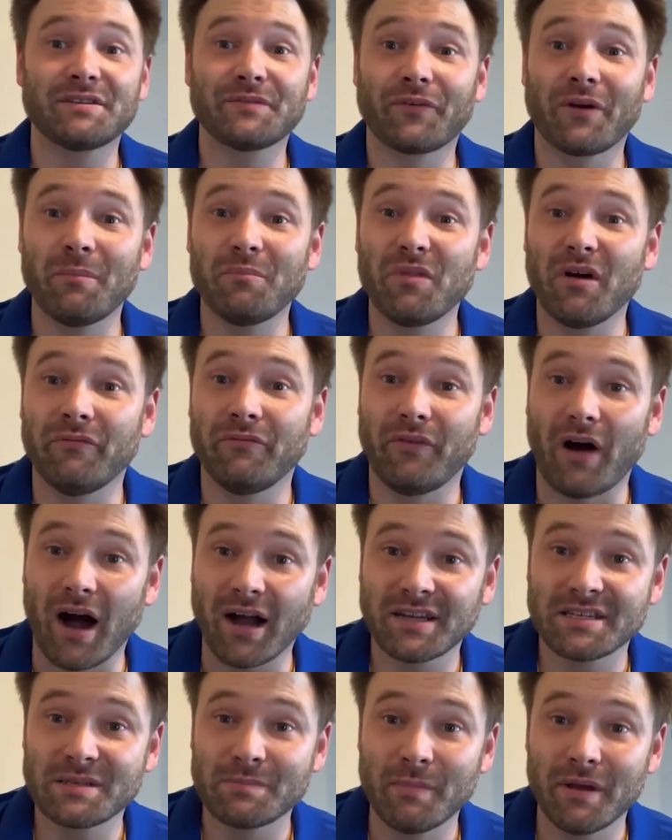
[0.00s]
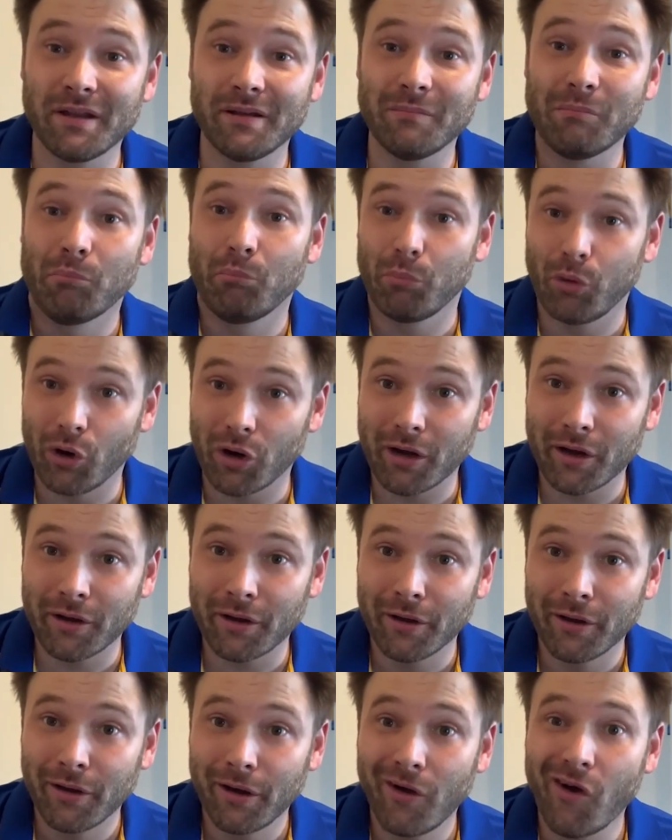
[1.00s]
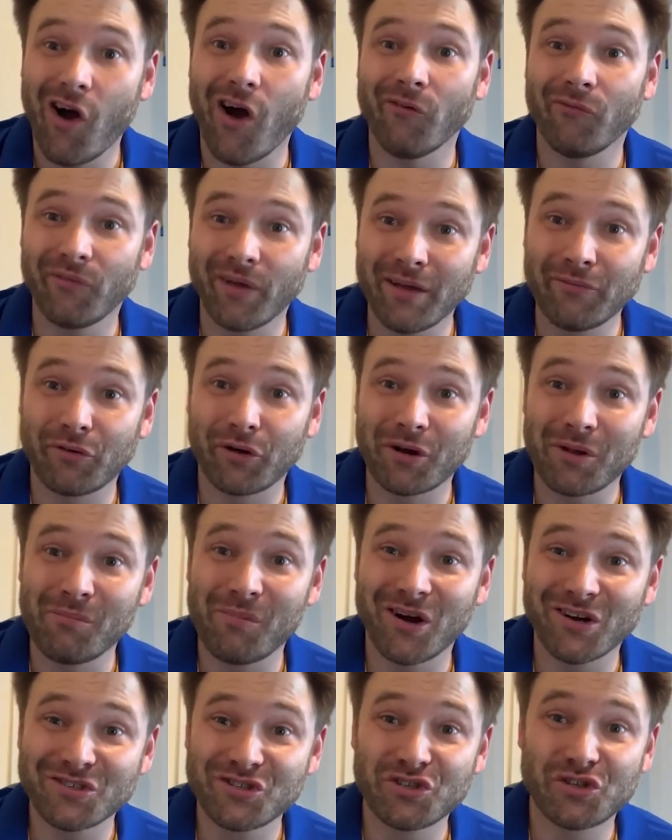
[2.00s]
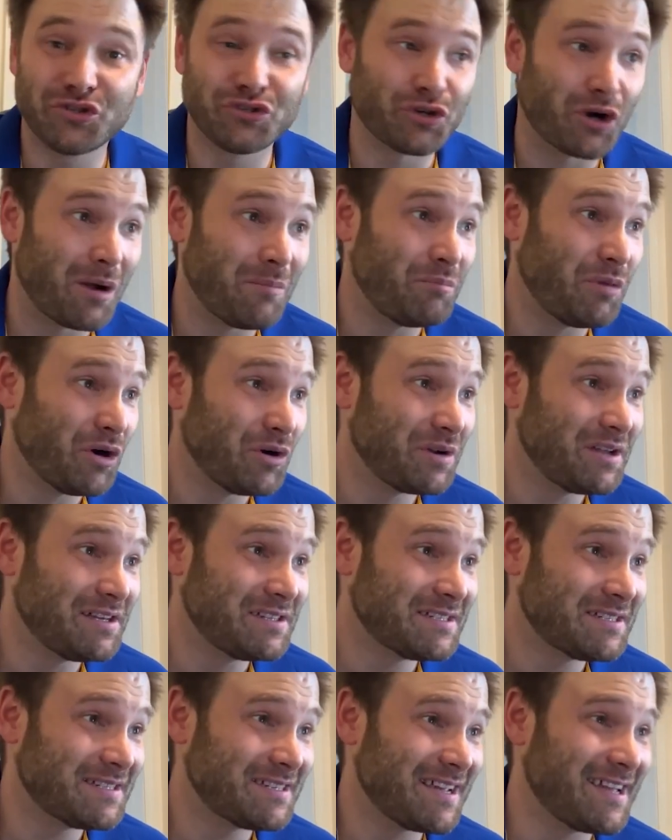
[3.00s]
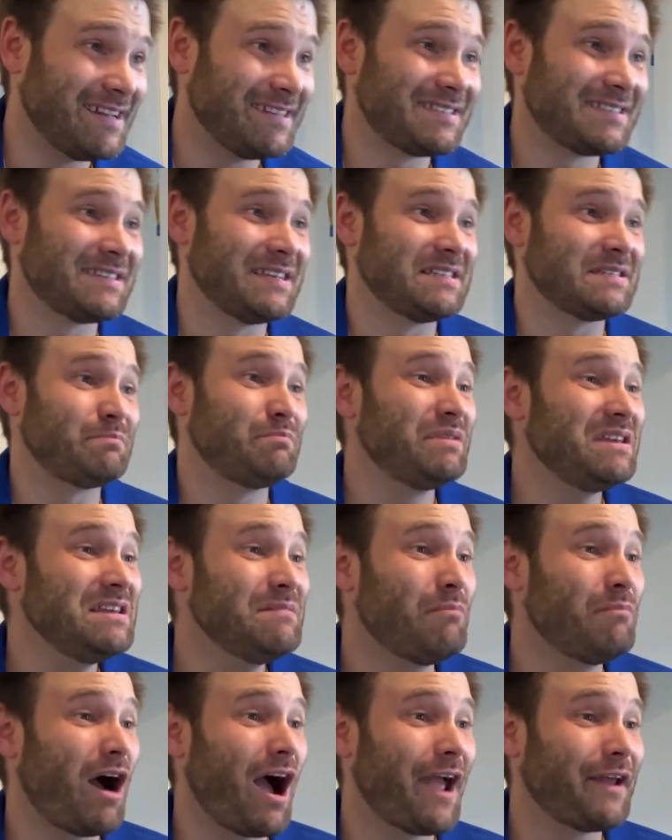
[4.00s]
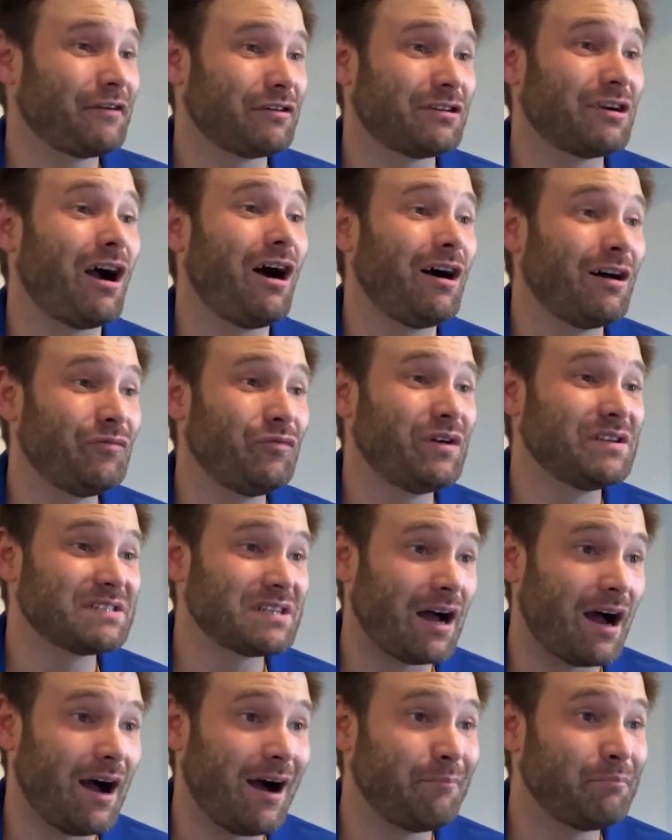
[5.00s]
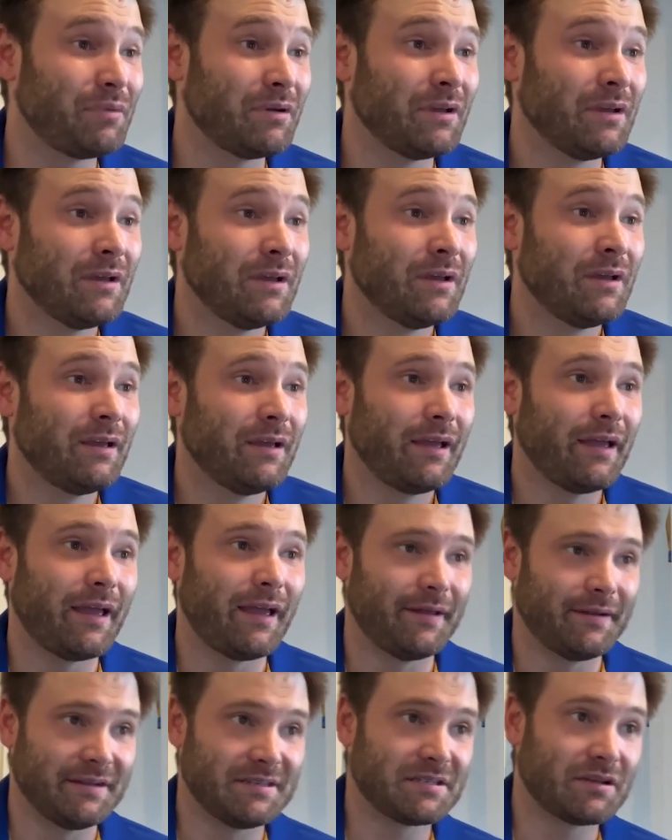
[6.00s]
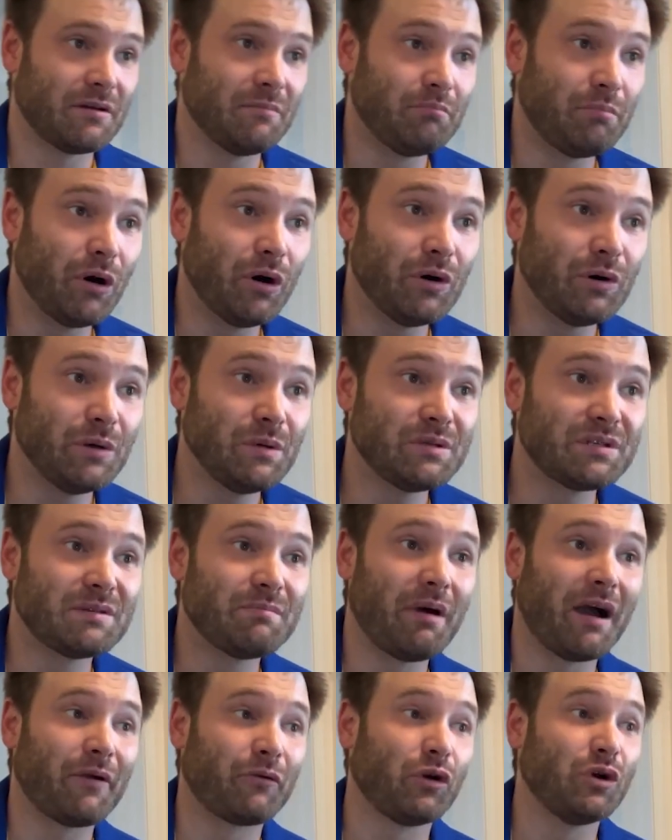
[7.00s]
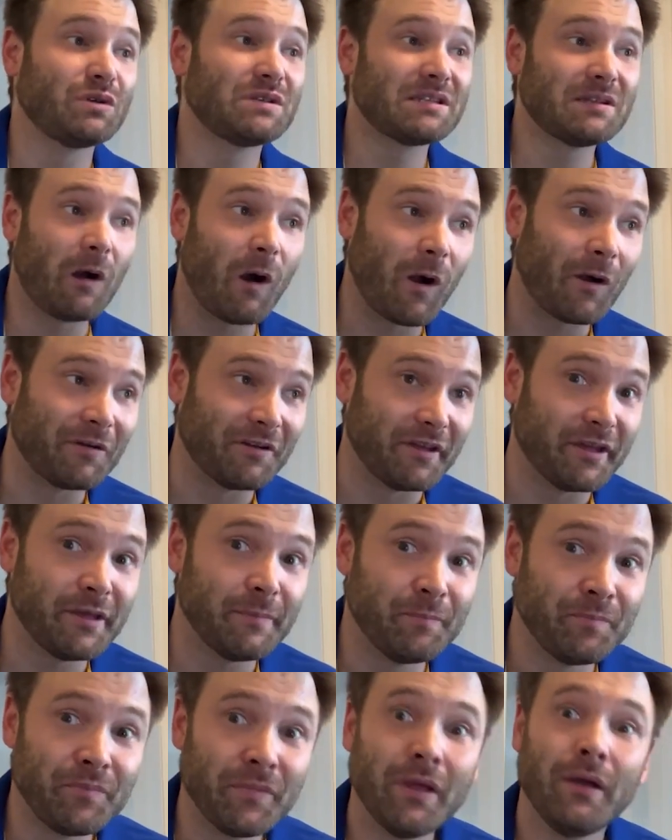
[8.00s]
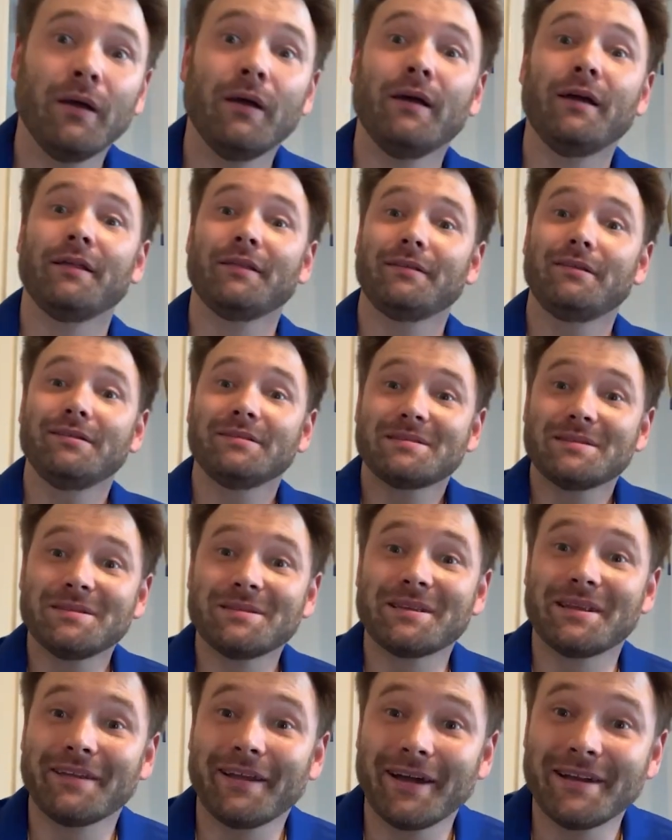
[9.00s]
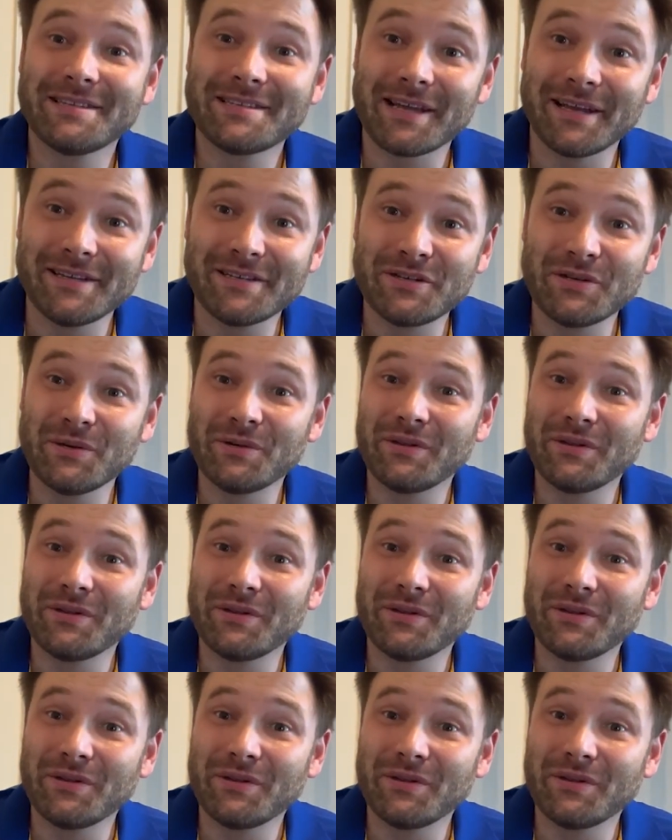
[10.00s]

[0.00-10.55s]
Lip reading: from the Voxman book, a favorite amongst trombonists. It says B minor on the top, and it's composed by Rosari. This is a nice etude